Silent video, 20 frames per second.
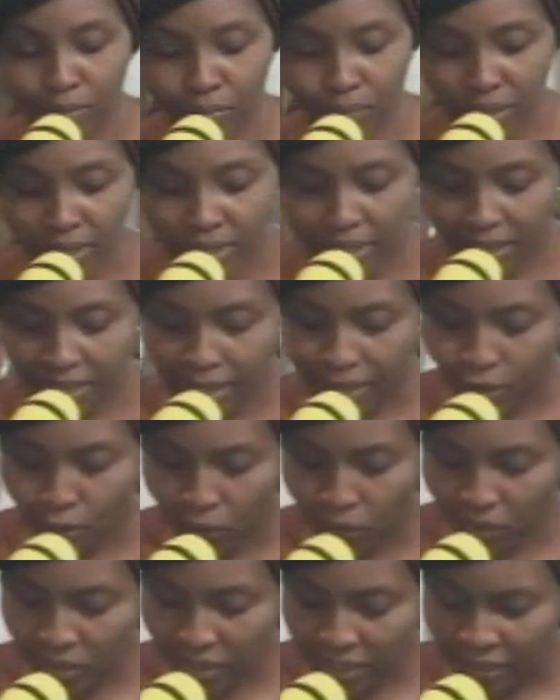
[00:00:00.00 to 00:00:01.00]
Praise the
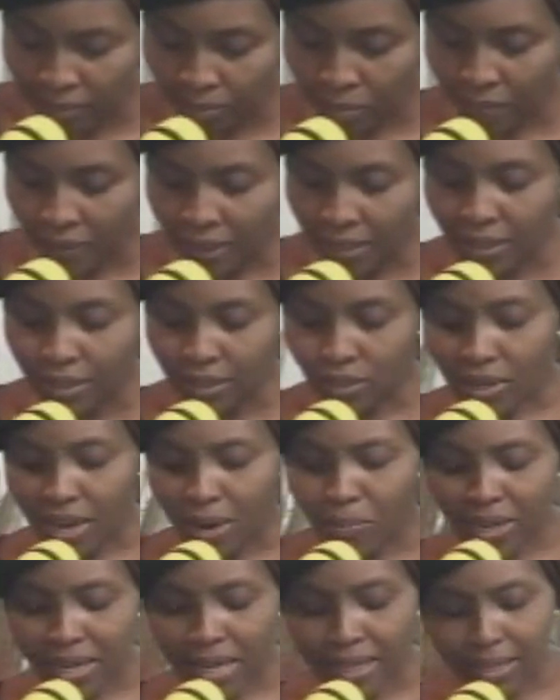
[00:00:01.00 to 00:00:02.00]
Lord. So
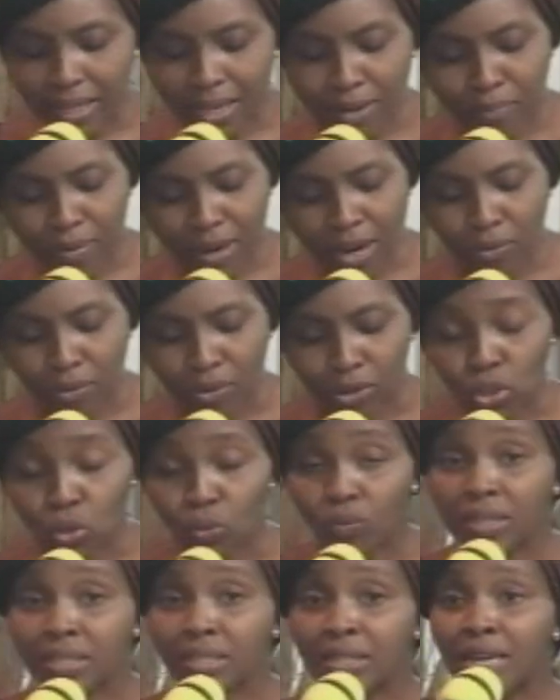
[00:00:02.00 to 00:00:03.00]
about that table or
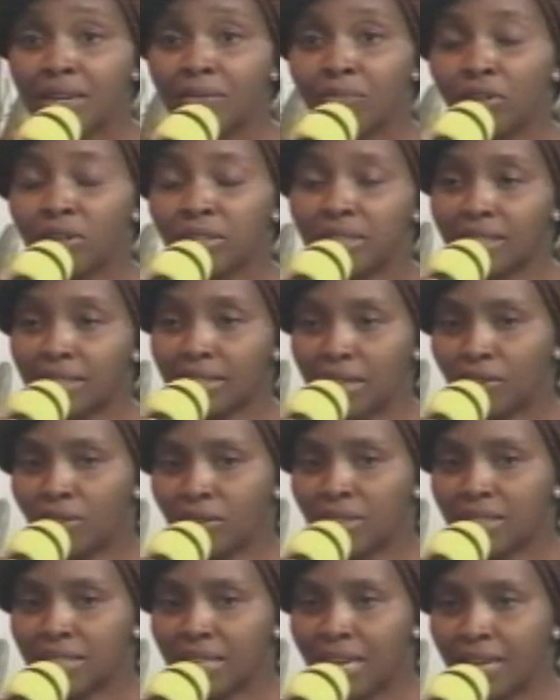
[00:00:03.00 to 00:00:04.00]
Joshua Simon the
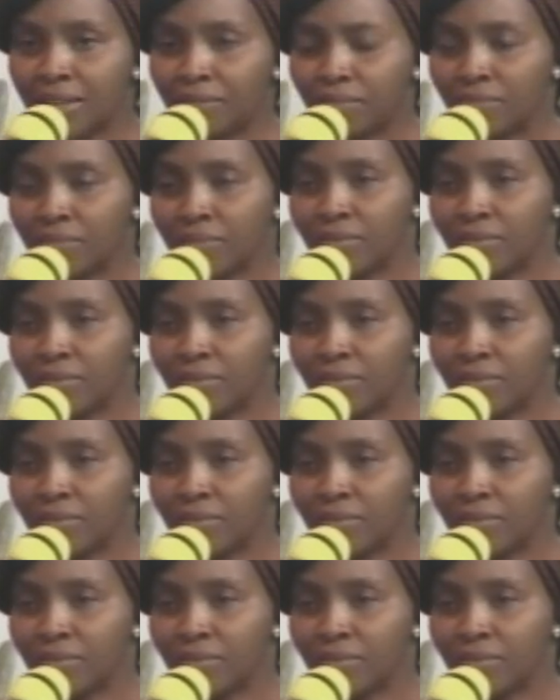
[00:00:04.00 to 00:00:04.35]
second time.